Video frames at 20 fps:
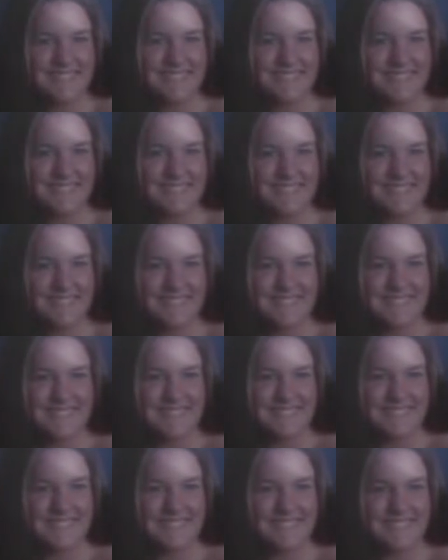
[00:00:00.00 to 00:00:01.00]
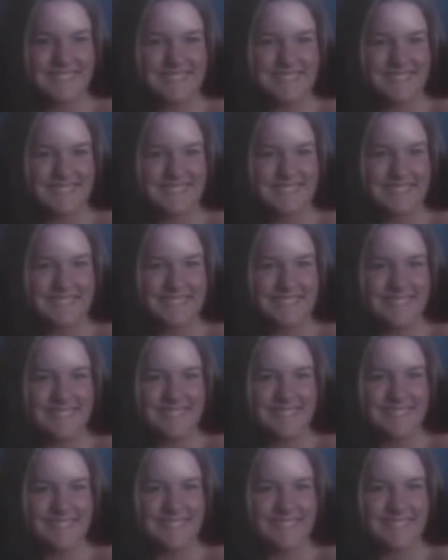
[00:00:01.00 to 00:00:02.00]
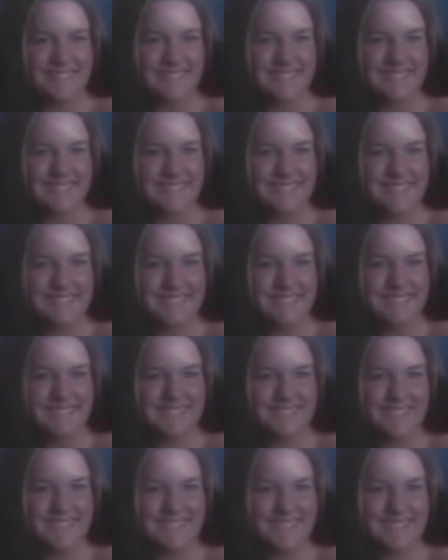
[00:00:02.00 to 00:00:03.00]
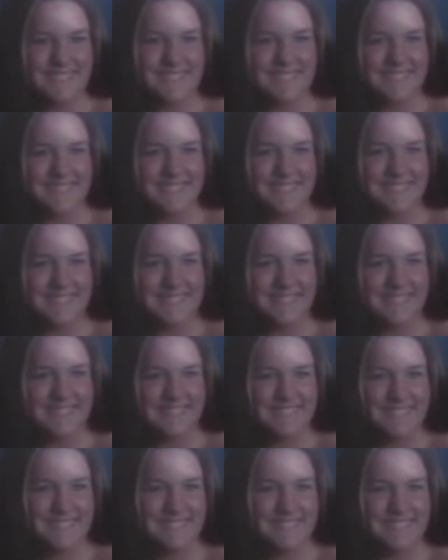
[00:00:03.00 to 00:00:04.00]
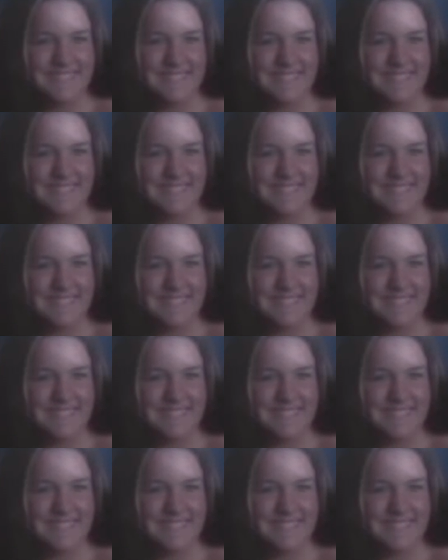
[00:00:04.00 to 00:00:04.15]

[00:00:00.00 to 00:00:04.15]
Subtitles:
[no speech]